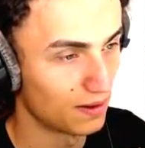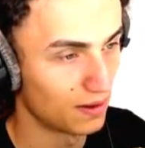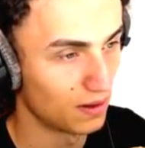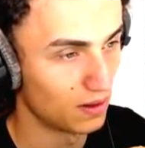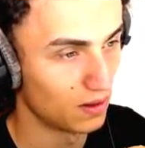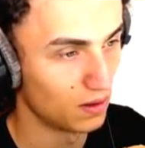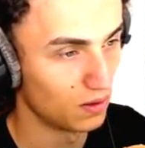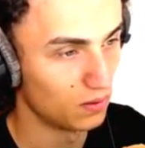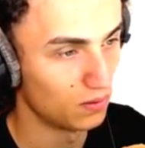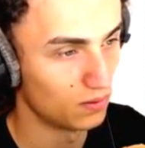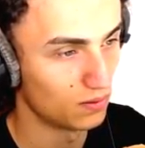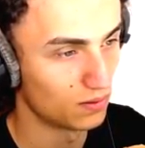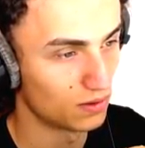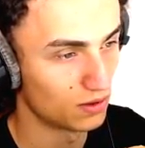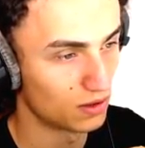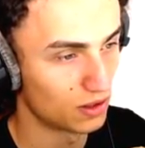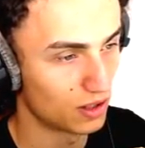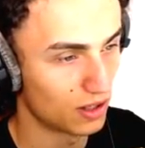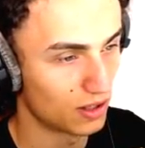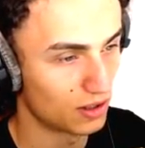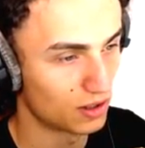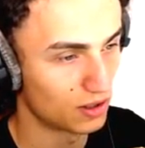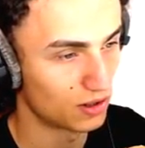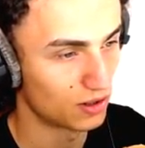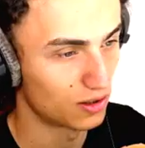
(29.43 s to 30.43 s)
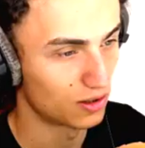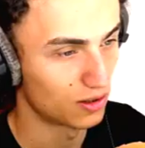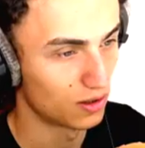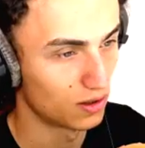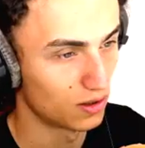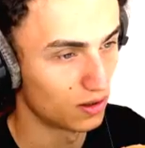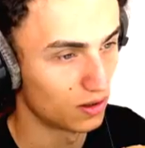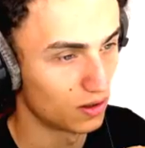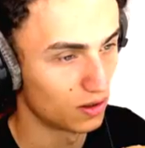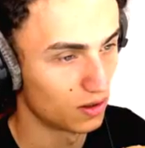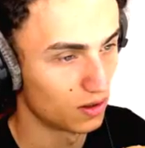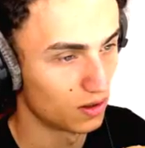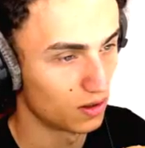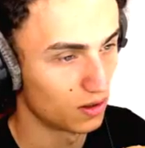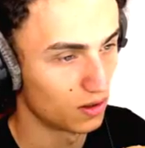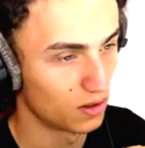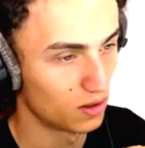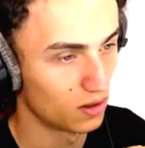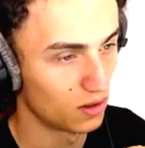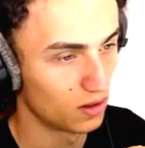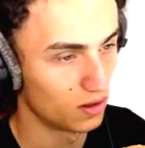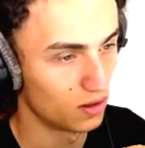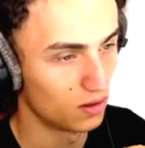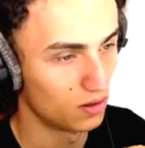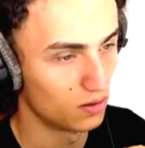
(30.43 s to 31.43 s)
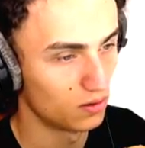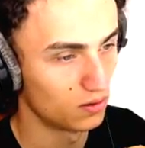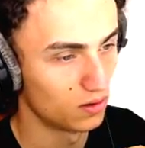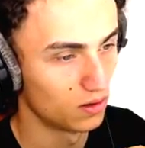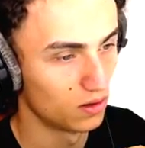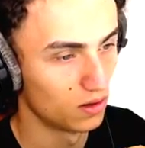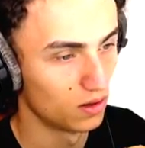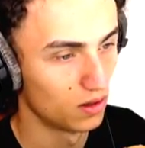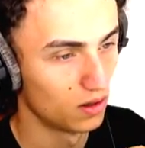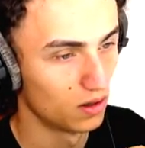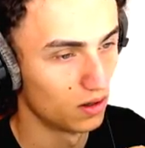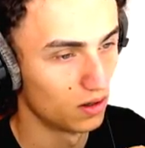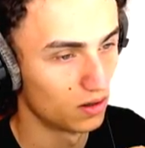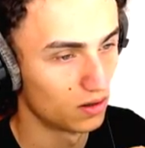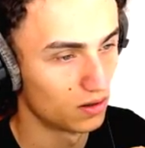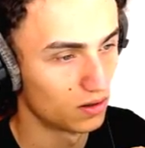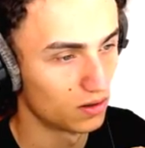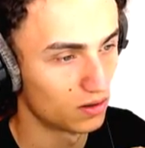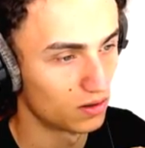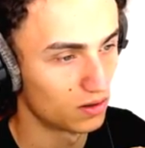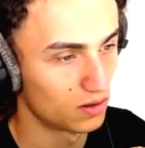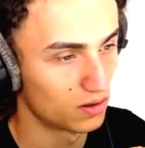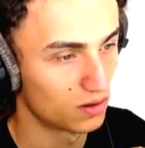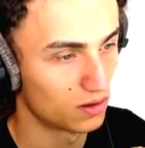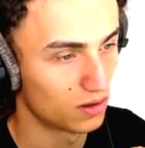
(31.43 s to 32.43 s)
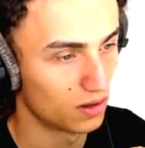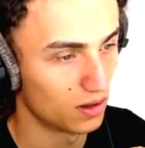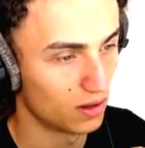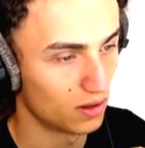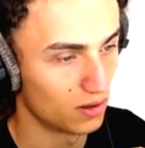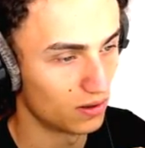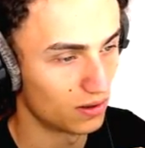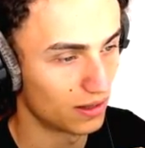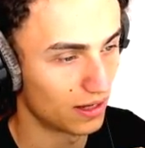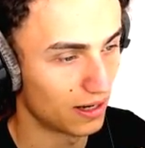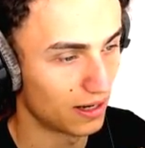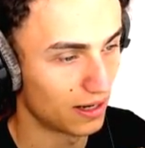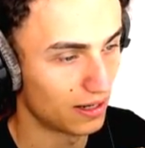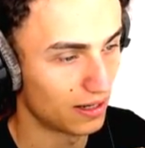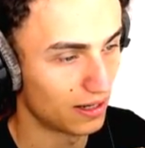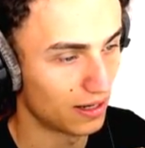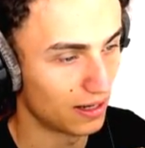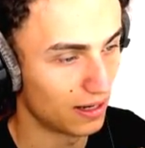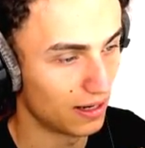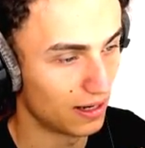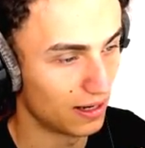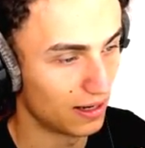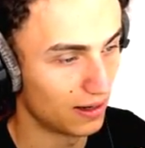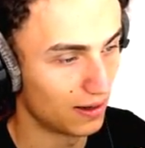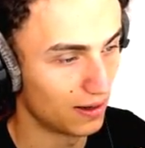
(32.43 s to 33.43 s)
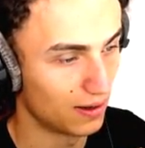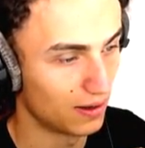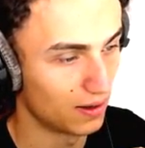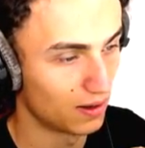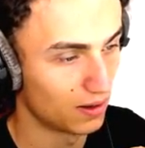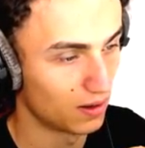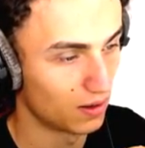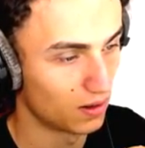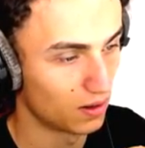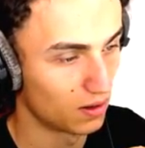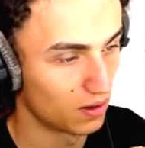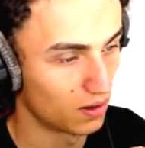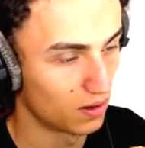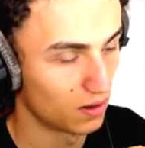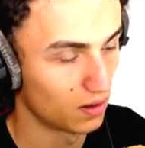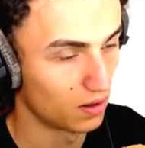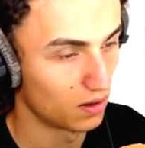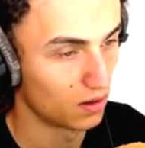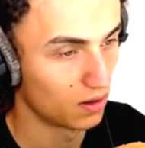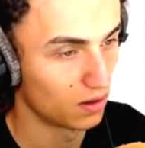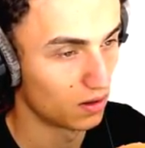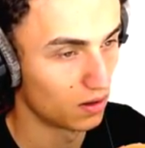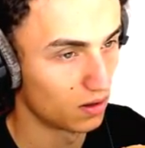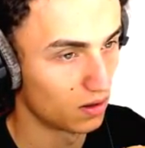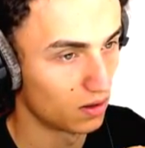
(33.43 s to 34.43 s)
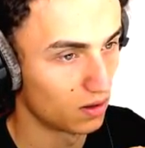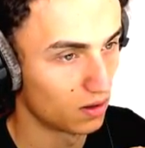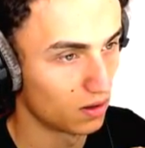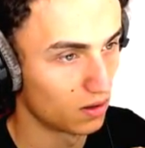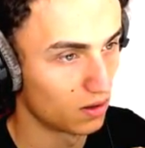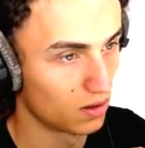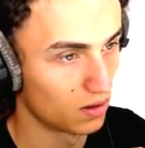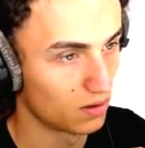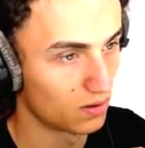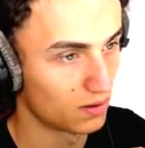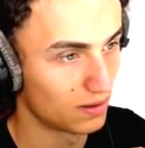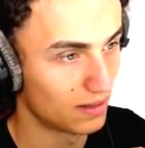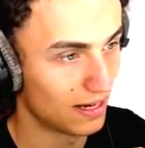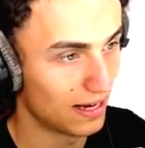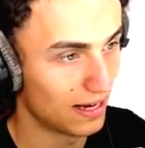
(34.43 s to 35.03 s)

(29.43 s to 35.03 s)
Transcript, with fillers: Oh, Josh. No! So. Oh. oh. rest in peace, okay. Josh. I genuinely didn't even mean to do that.